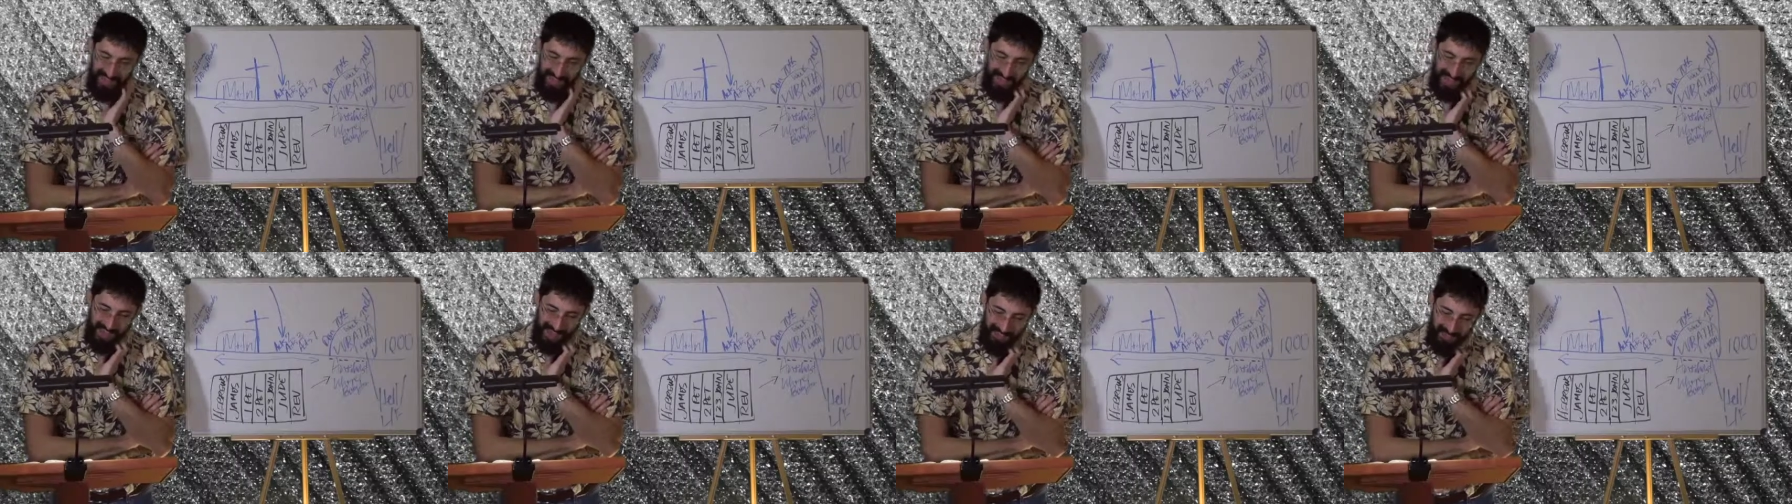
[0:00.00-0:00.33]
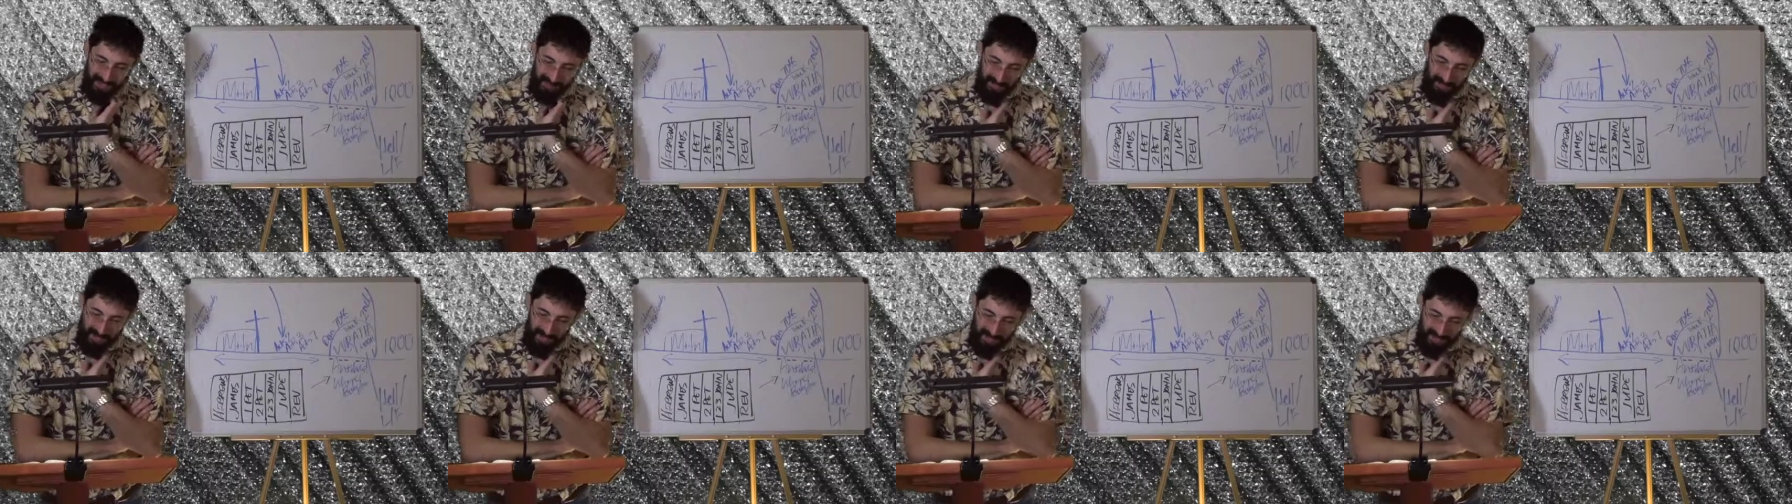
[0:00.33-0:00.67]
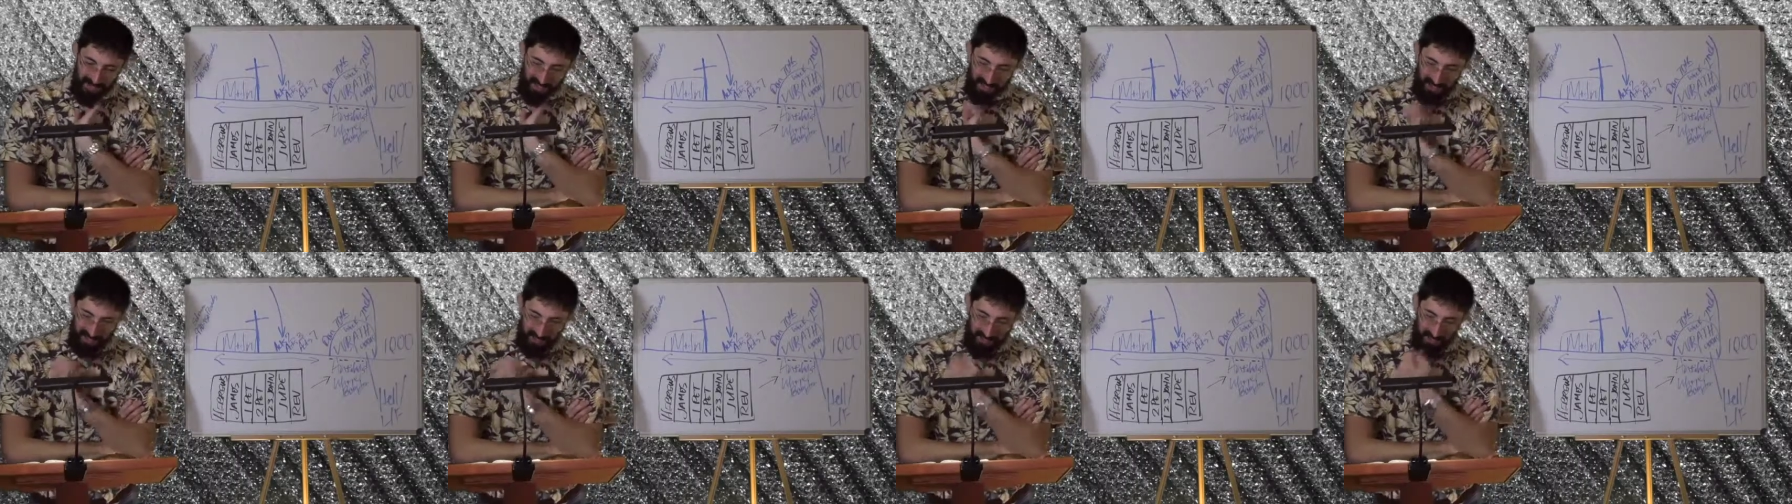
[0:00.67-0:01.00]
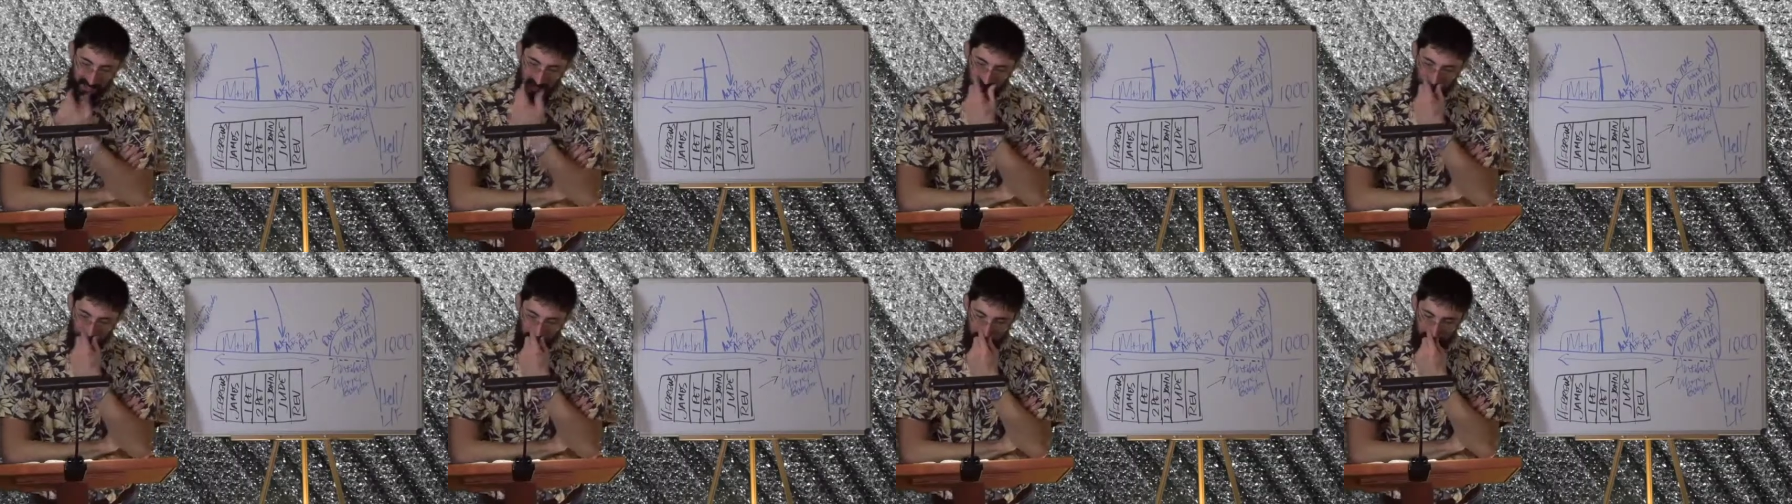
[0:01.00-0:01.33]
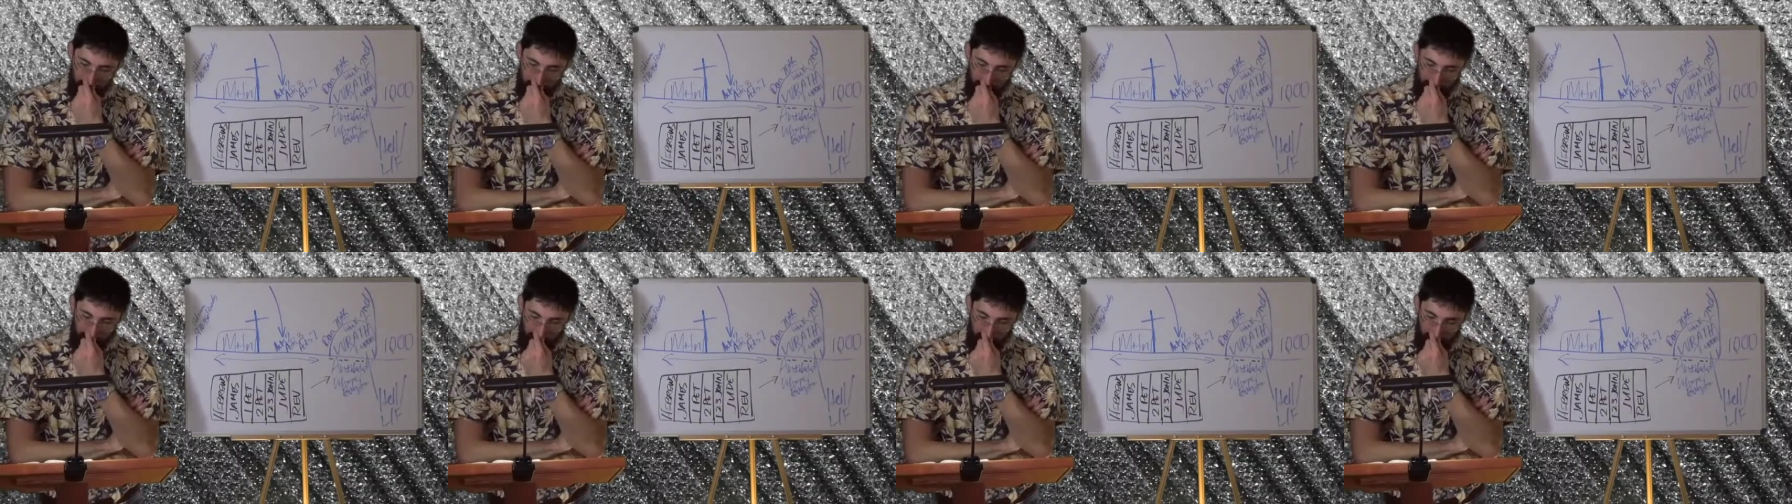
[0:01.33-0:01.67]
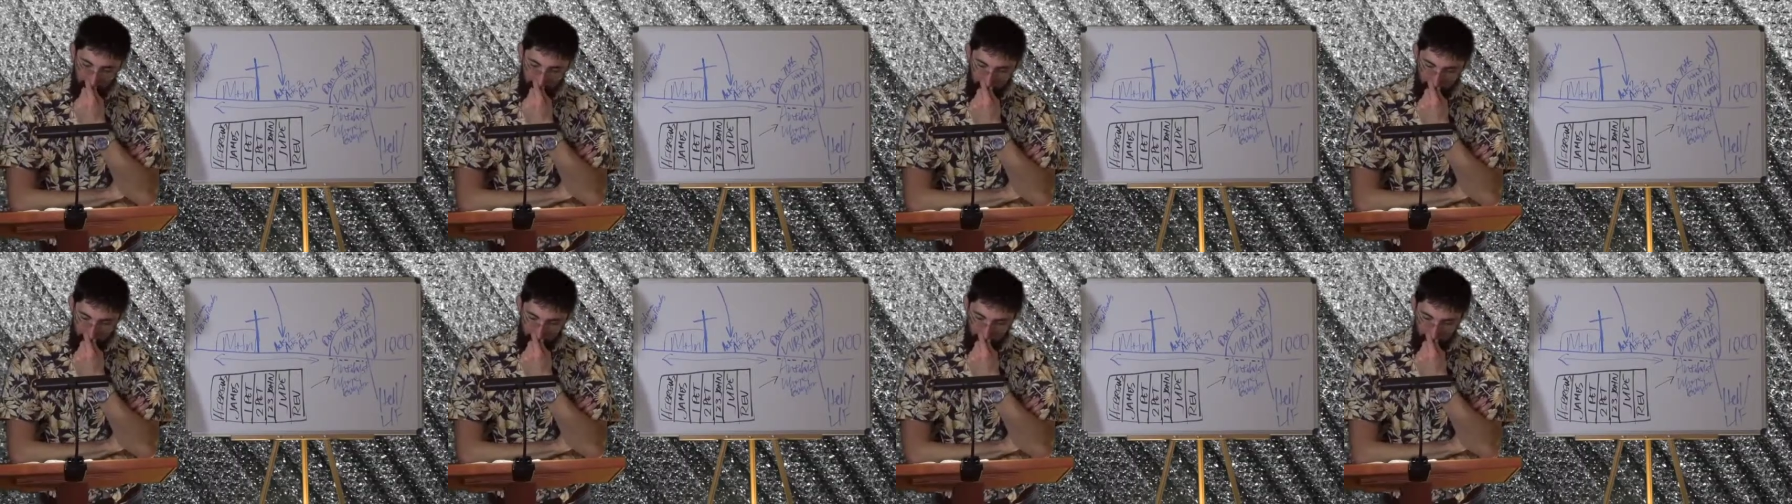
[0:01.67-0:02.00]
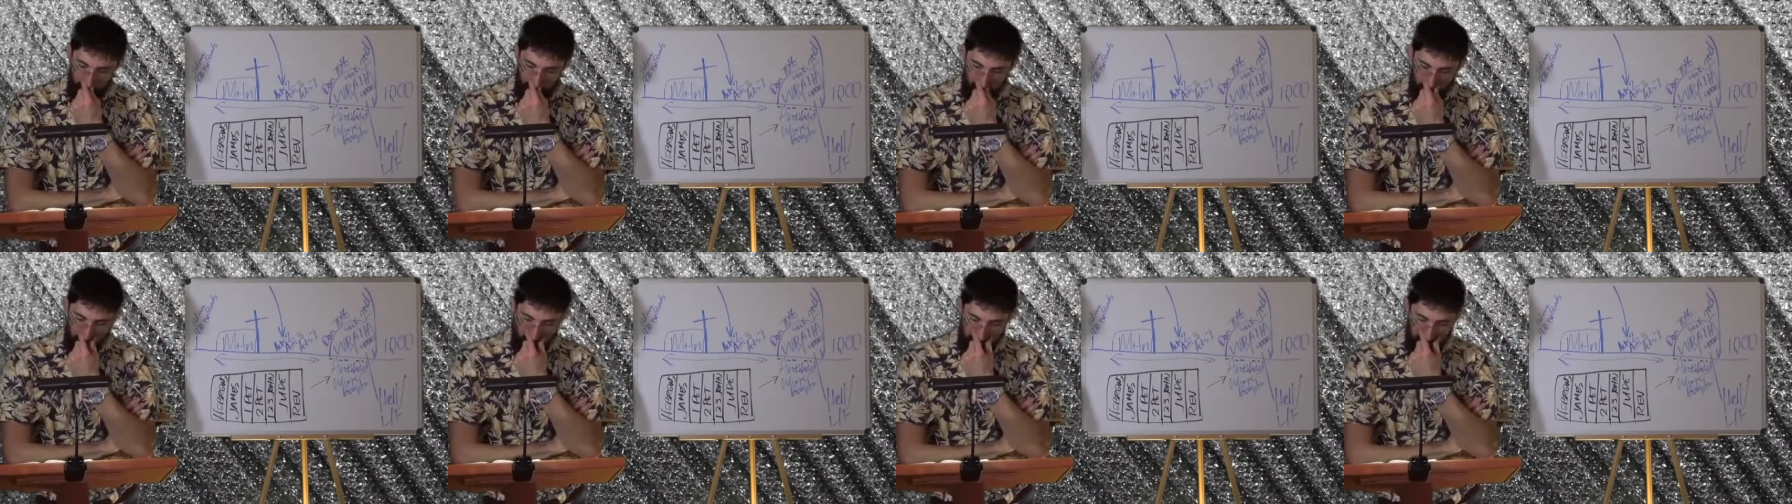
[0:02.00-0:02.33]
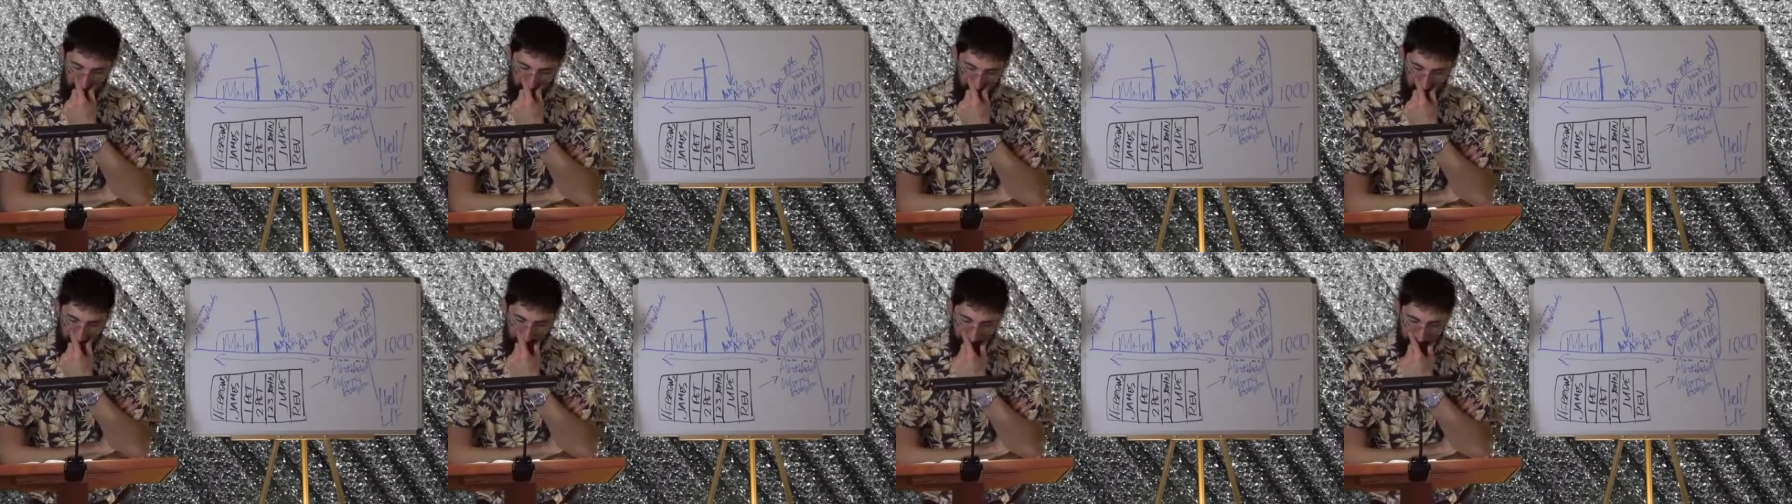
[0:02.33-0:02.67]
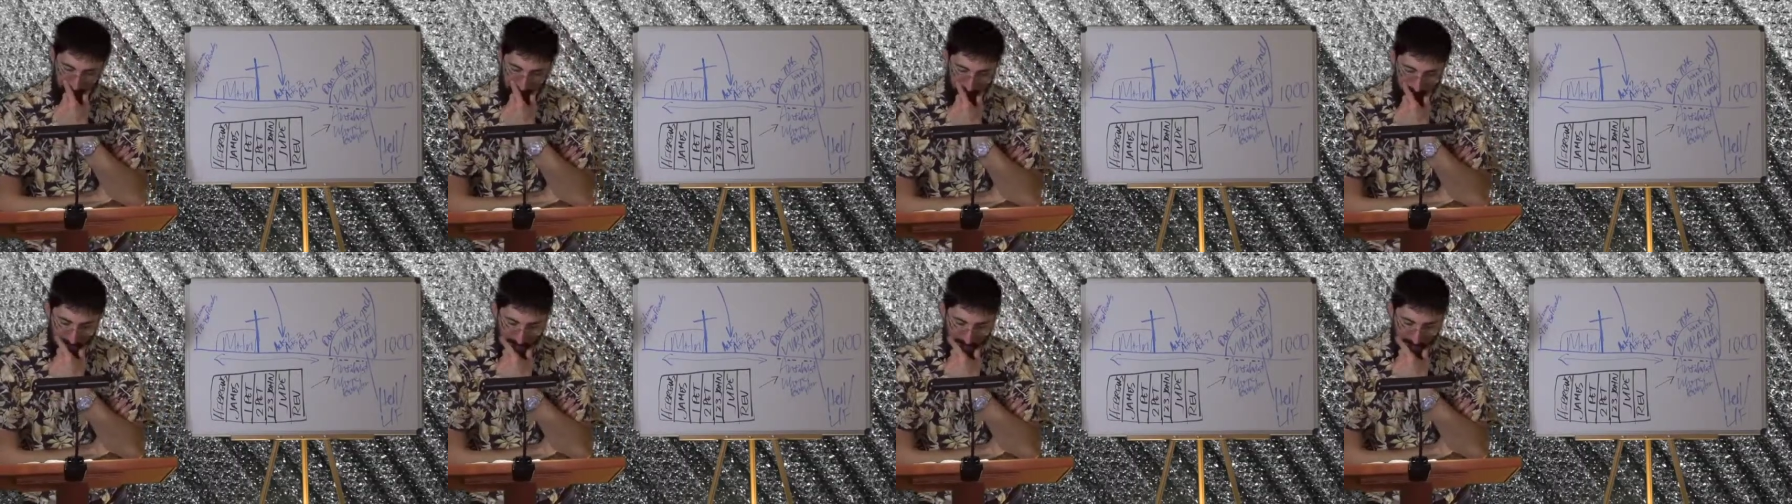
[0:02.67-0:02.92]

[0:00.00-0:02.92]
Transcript: and the wringing of the nose bringeth forth blood.